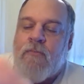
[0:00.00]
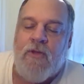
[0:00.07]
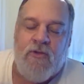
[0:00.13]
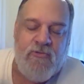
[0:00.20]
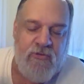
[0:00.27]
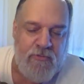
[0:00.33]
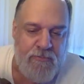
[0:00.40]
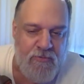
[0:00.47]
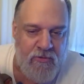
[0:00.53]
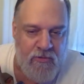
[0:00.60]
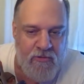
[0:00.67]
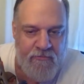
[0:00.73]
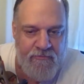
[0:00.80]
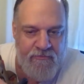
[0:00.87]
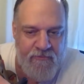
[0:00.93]

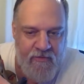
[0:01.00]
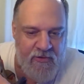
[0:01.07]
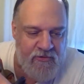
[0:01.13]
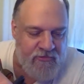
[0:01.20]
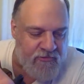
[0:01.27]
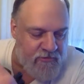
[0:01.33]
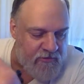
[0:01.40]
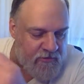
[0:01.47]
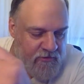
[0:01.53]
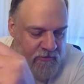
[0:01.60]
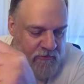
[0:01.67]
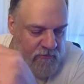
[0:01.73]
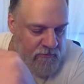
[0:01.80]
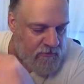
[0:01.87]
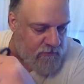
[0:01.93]
CPR face
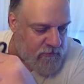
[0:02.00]
shield.